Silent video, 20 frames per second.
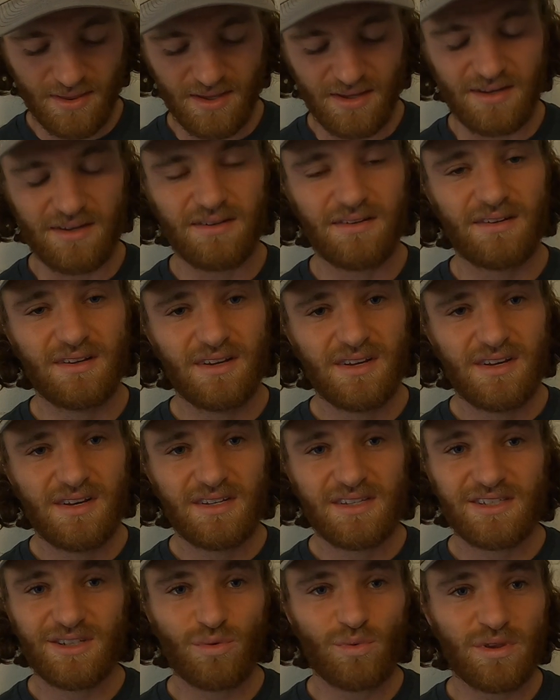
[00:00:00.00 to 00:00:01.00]
And
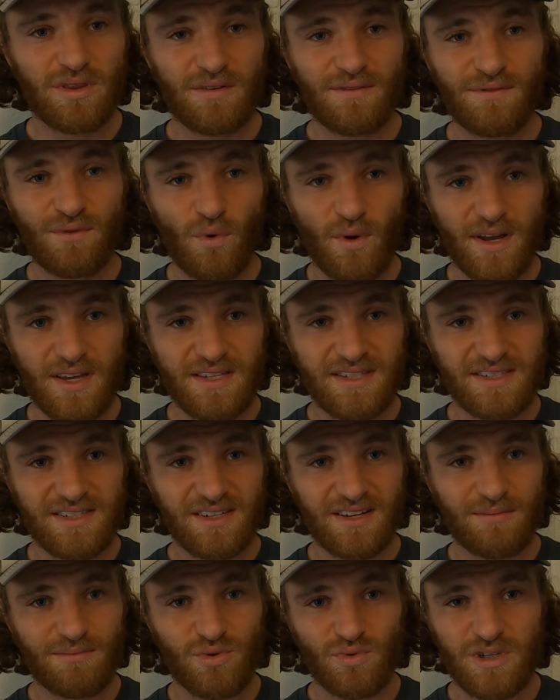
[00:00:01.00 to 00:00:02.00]
so with the voice
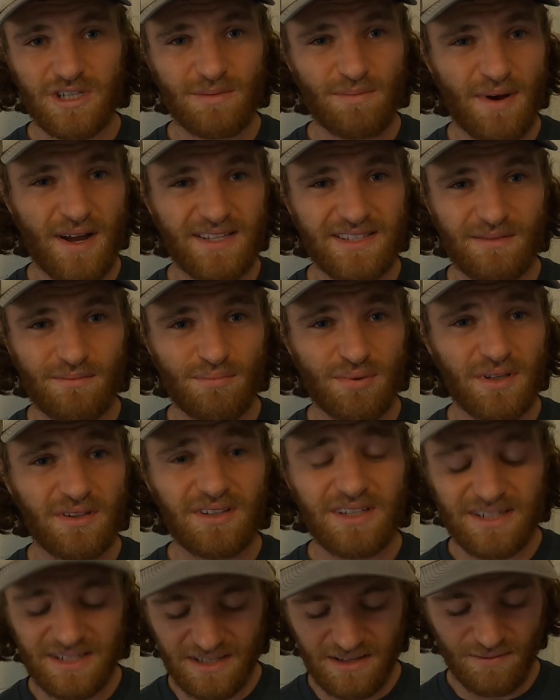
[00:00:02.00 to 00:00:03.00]
comes a
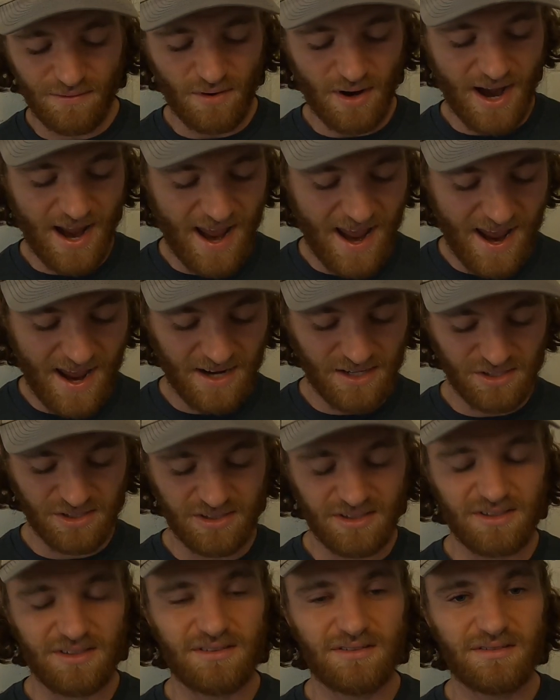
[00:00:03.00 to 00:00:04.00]
responsibility for
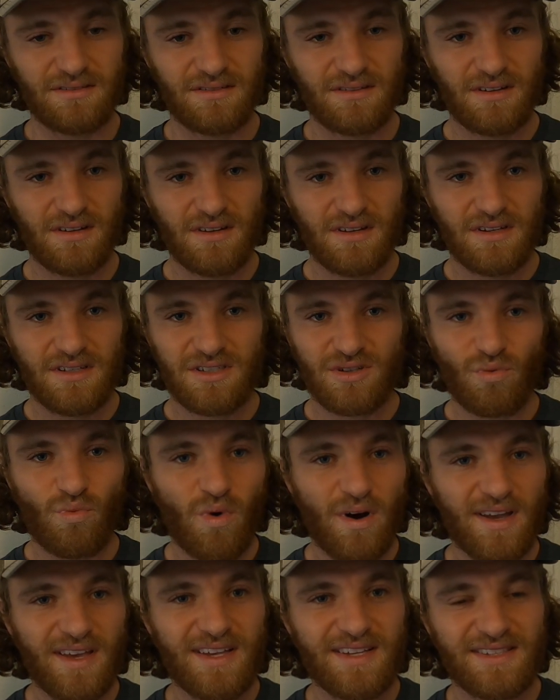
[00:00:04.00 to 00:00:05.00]
action. So
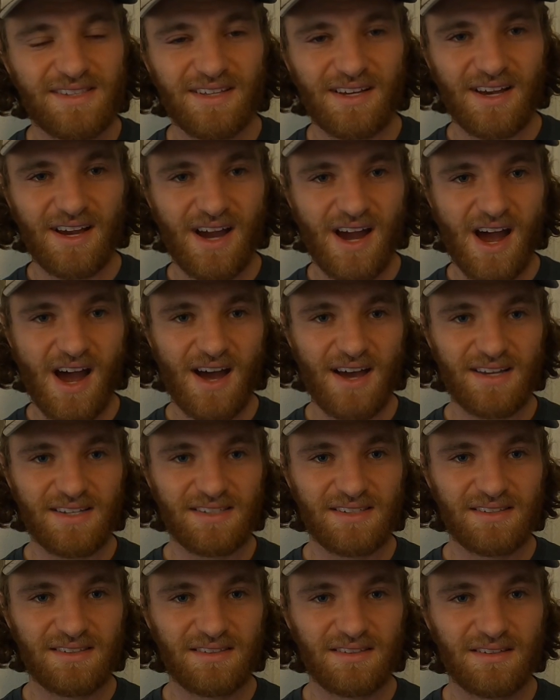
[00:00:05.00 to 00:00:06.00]
what is the
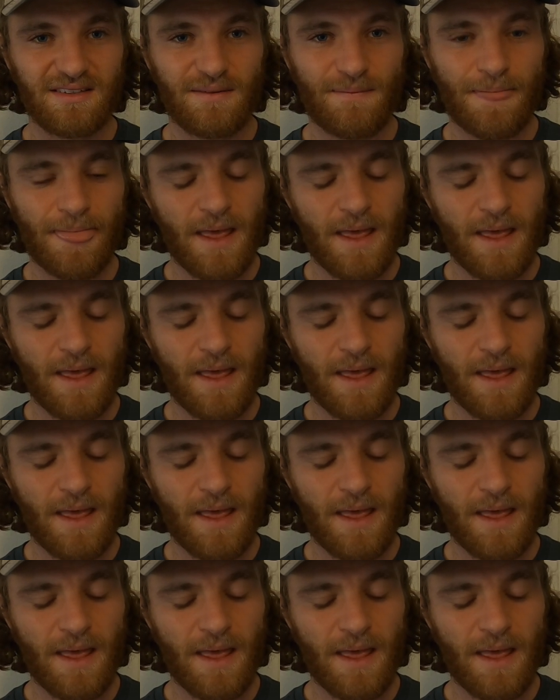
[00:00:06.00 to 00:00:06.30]
cost?